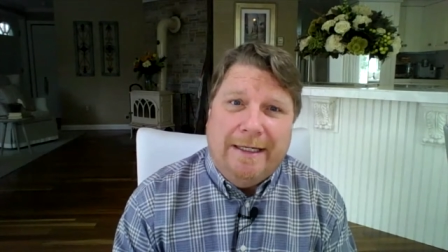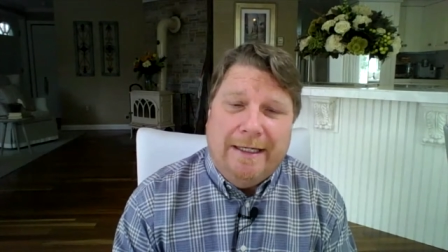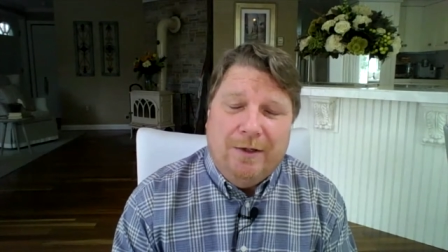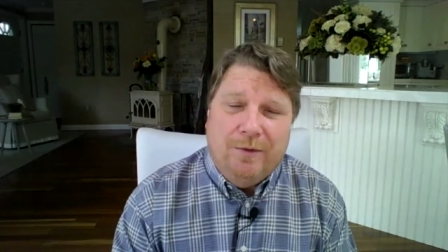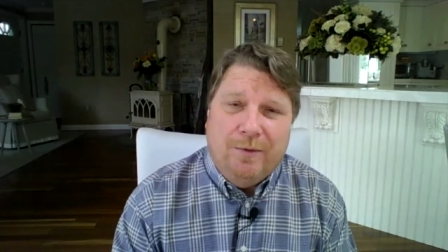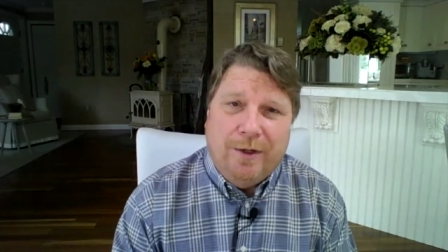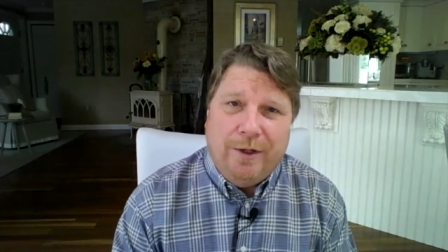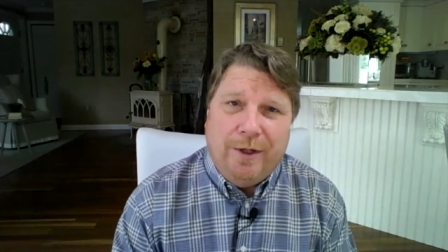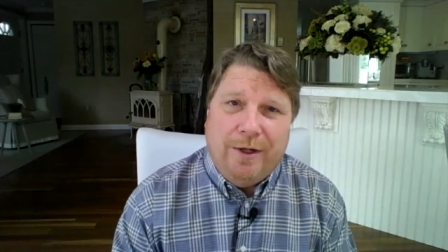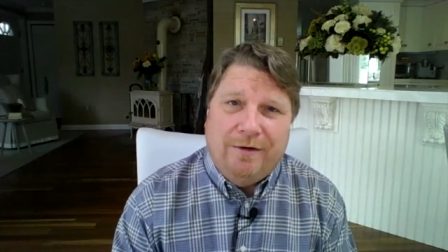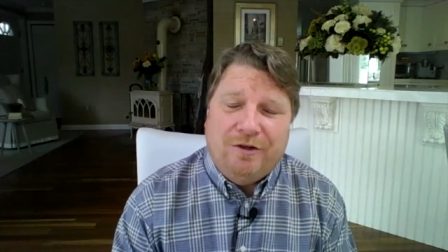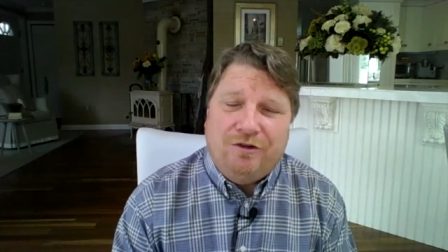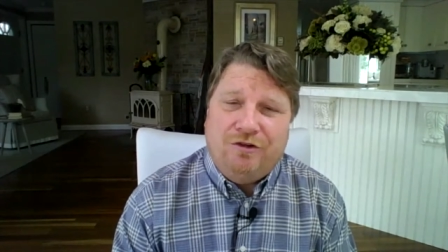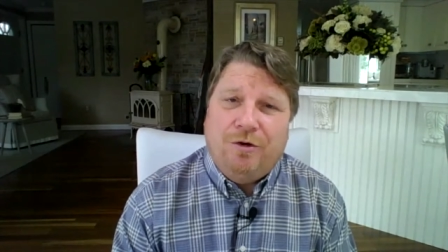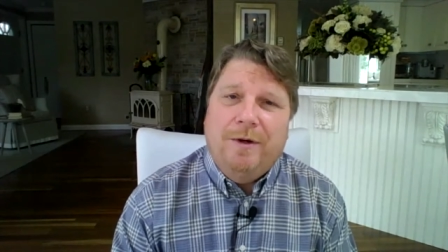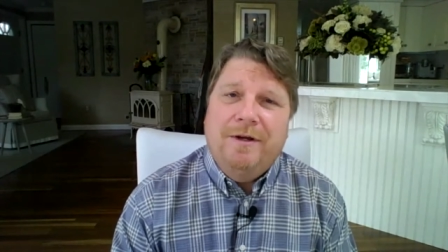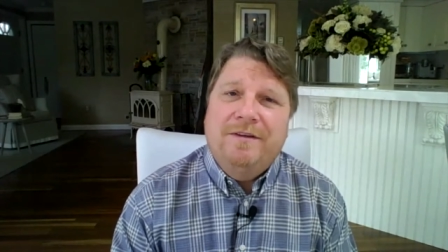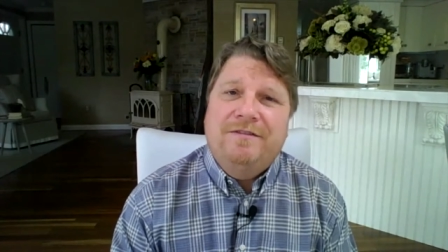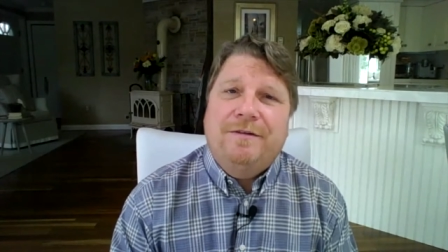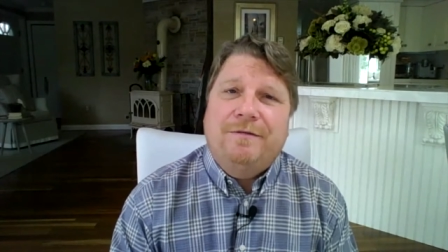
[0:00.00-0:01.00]
Well, you have a
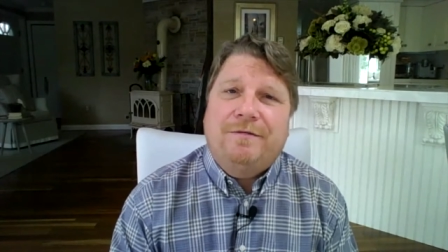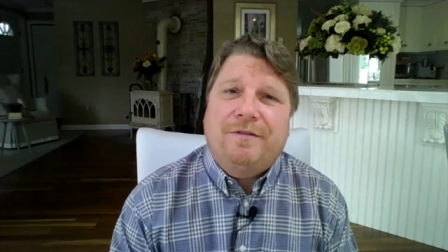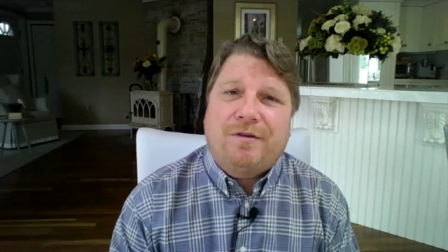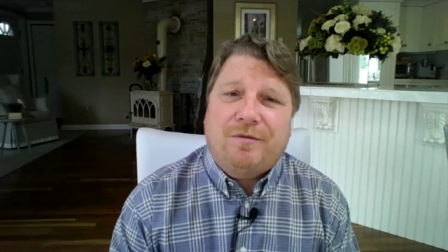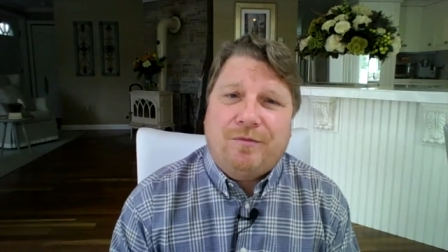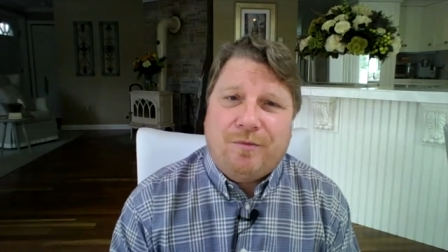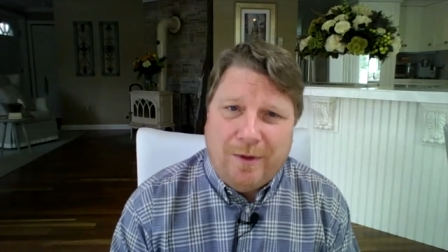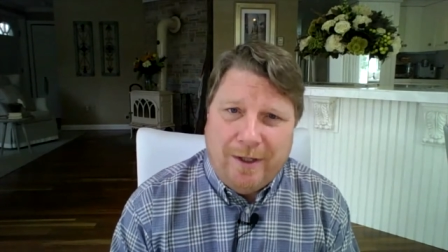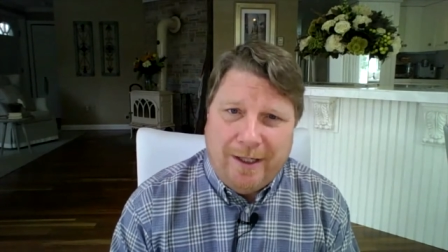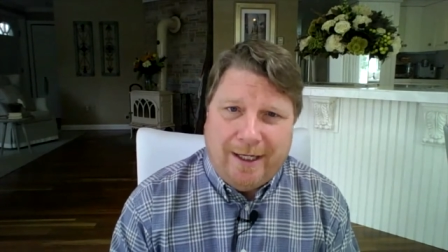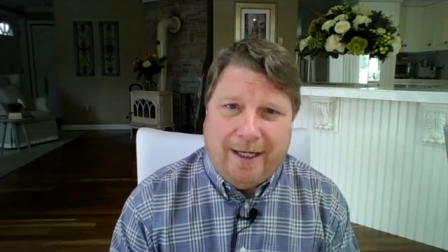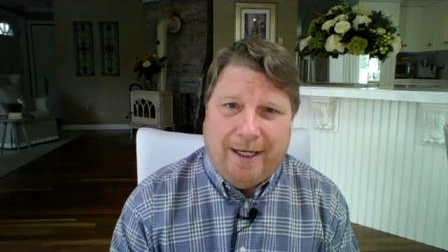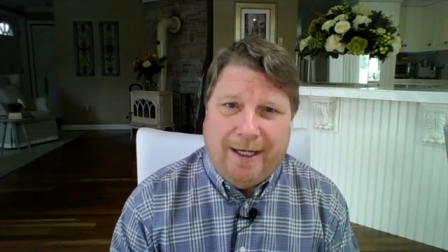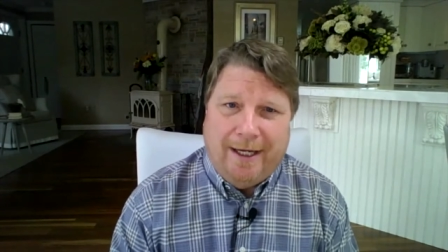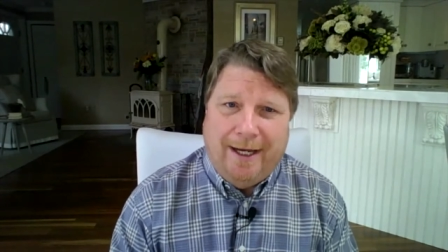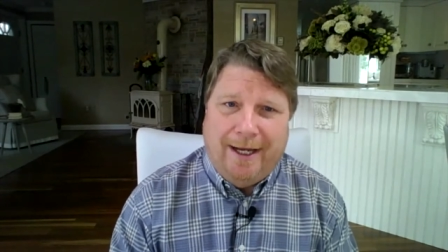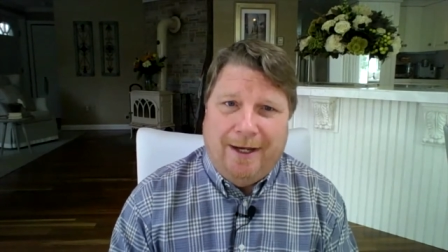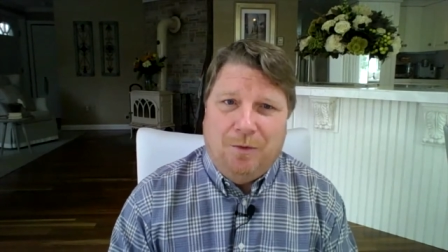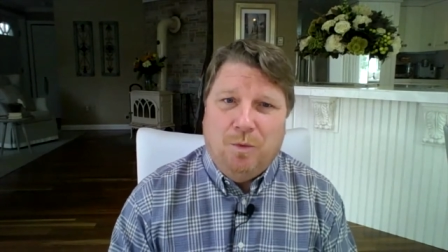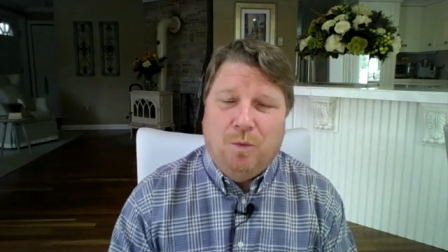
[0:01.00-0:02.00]
choice of three,
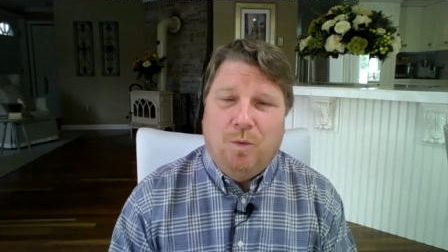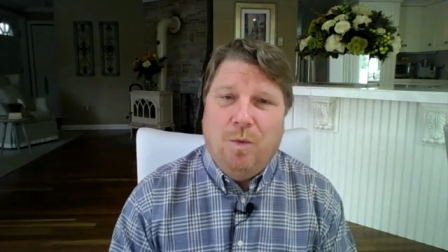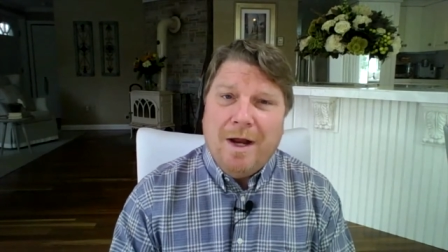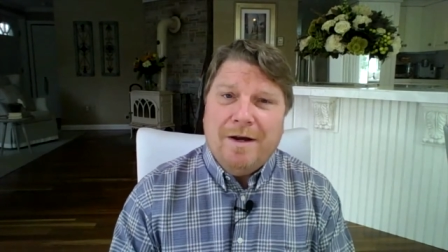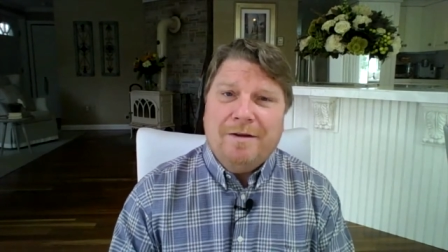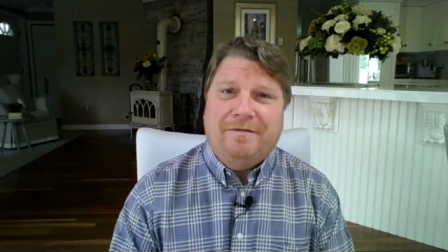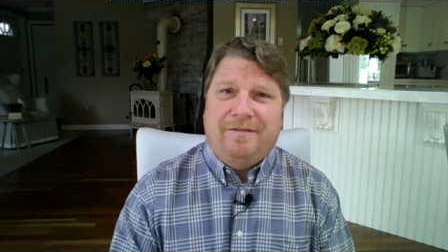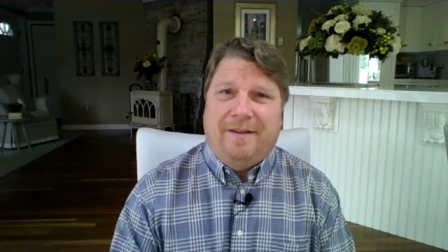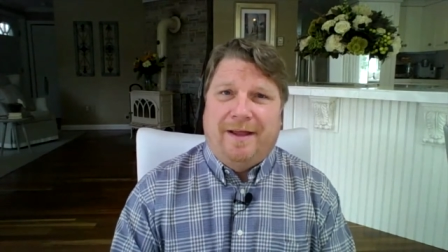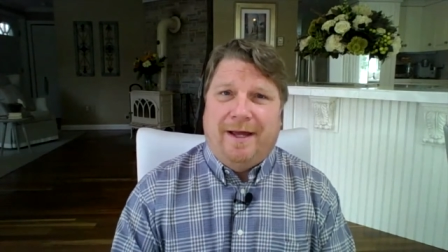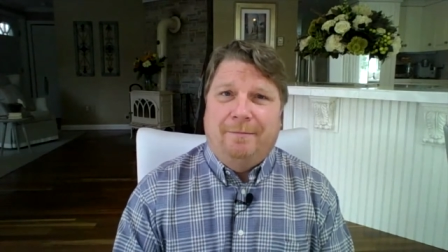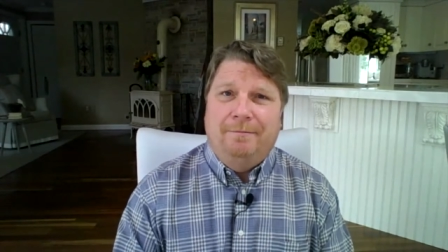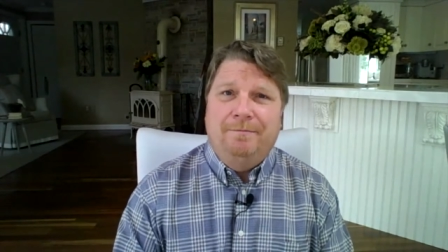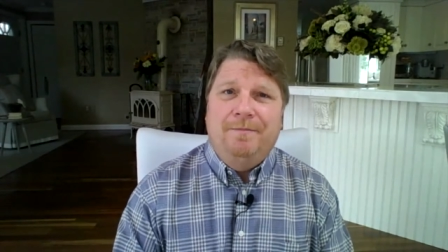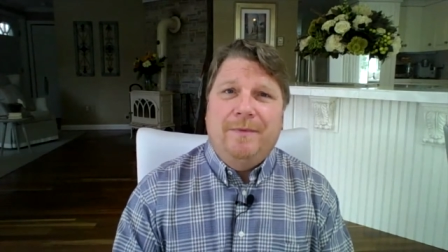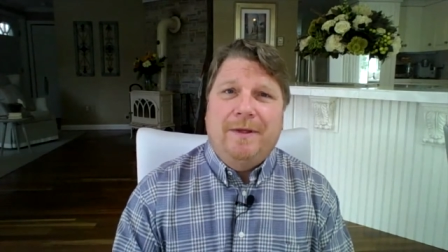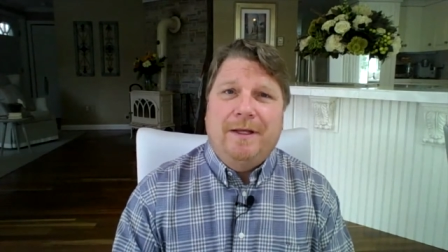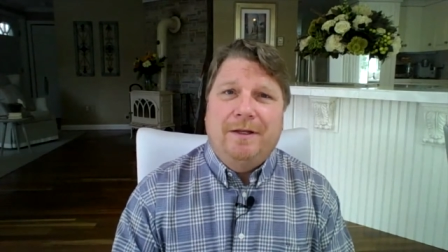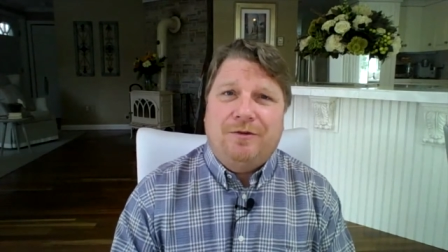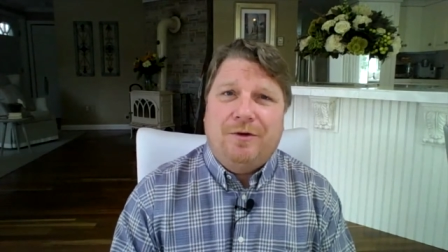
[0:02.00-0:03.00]
and one of
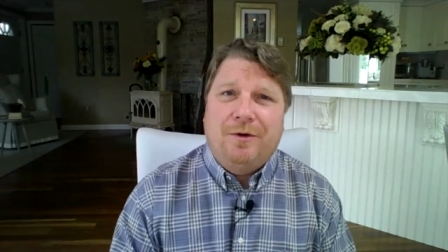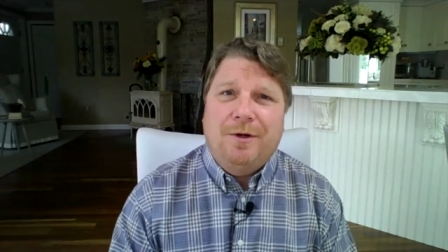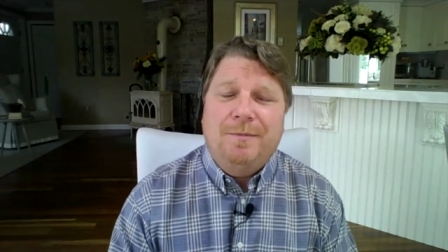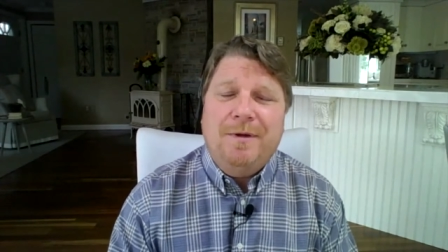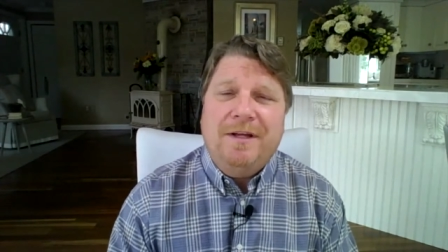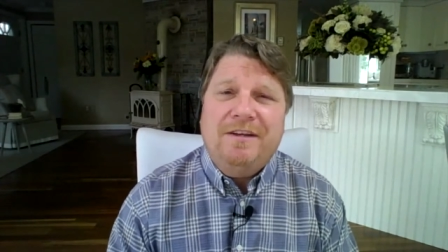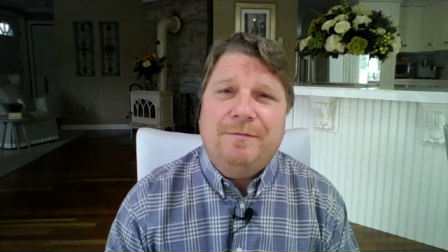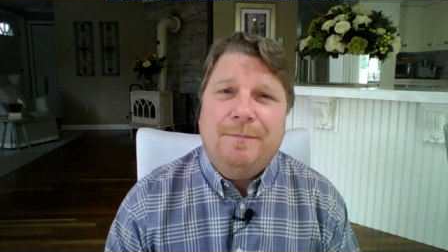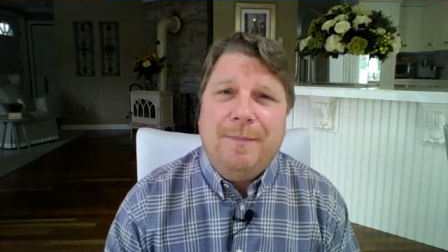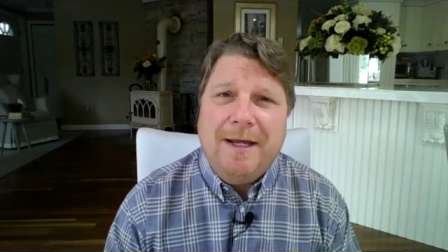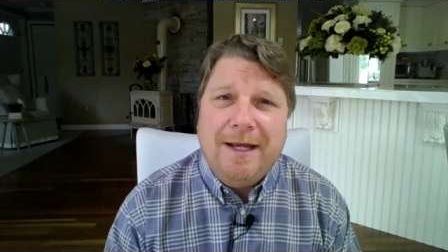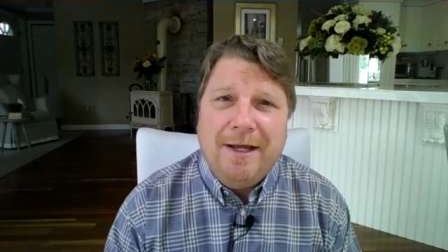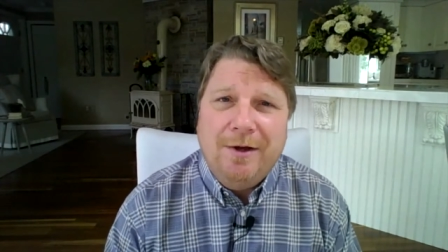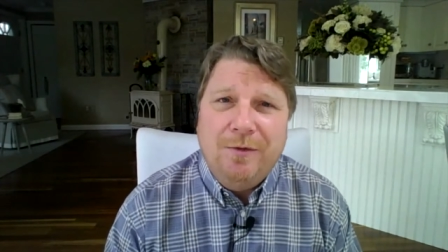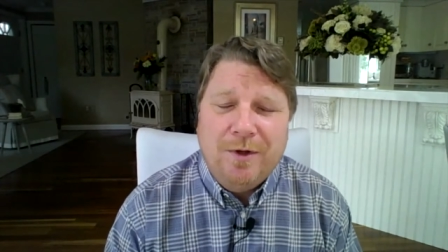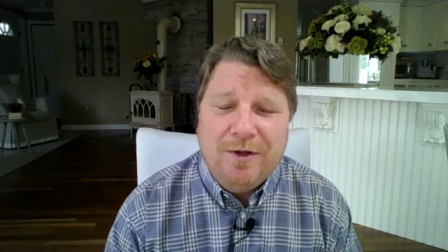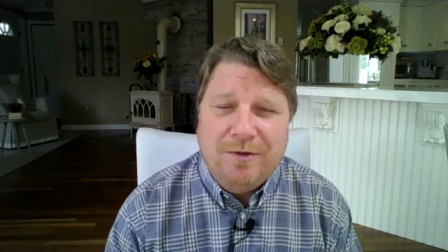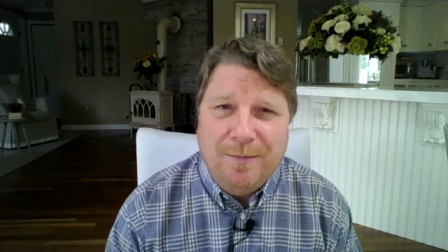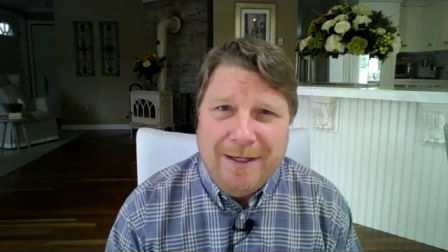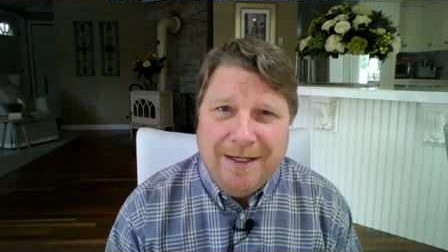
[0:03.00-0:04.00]
them is going to be speaking
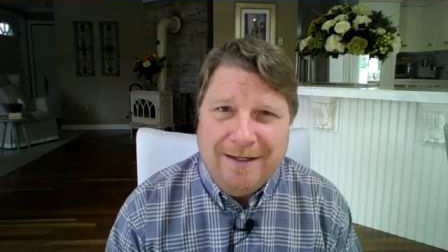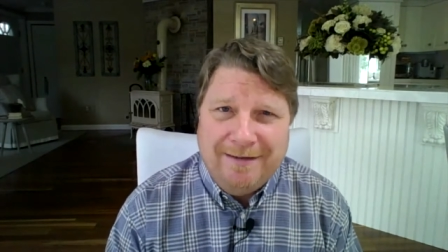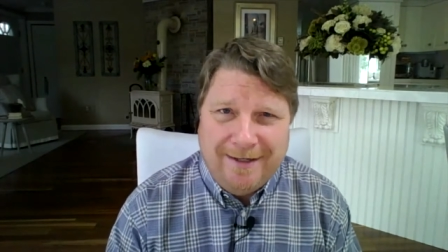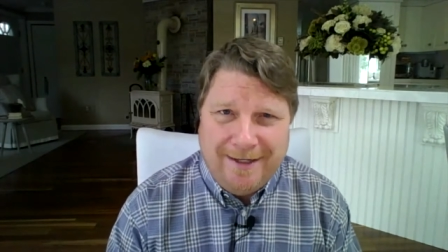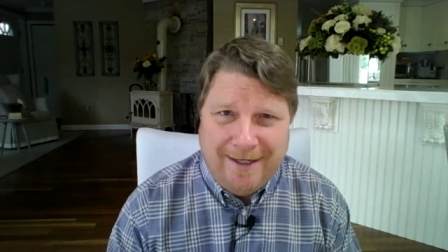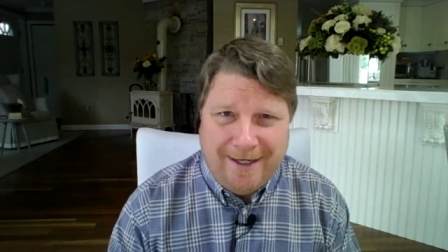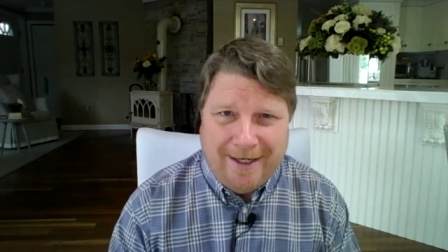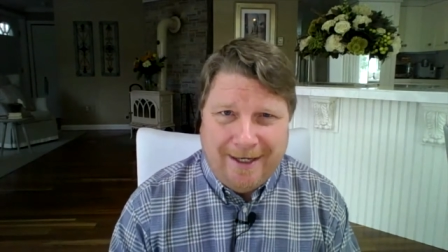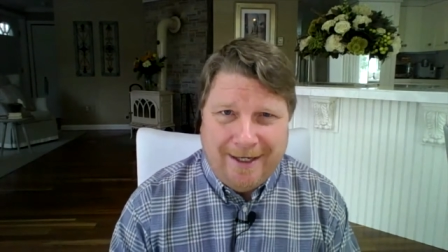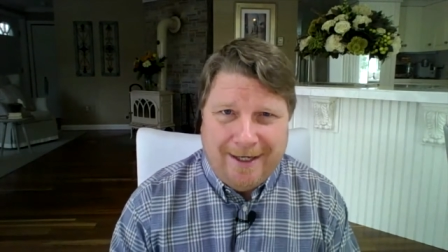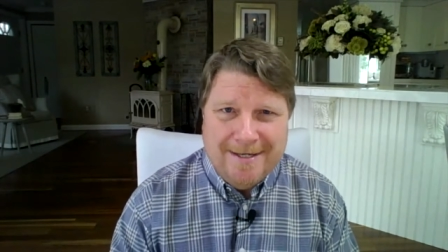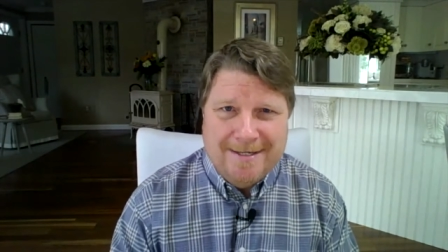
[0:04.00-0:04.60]
with me today.